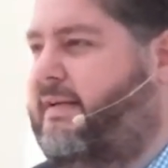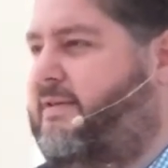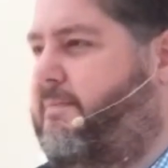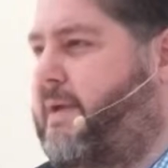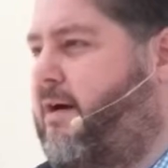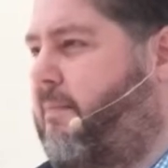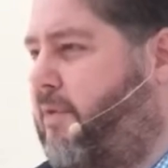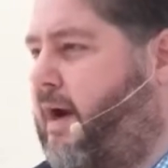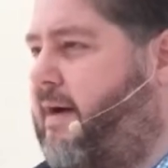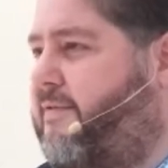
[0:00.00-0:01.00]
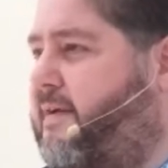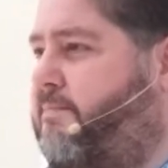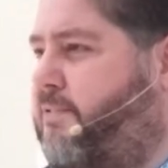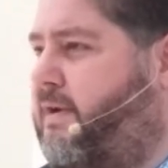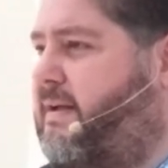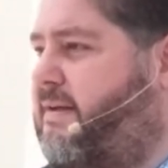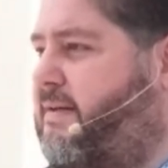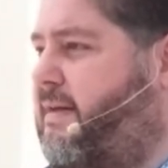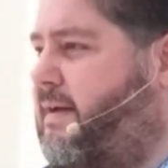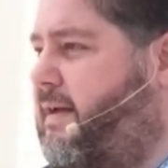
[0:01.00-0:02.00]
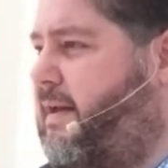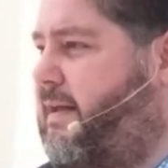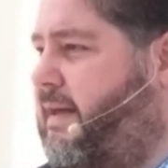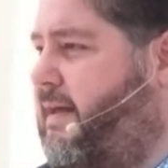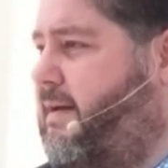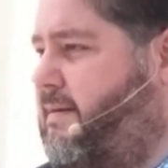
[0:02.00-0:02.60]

to be our prophet, priest, and king.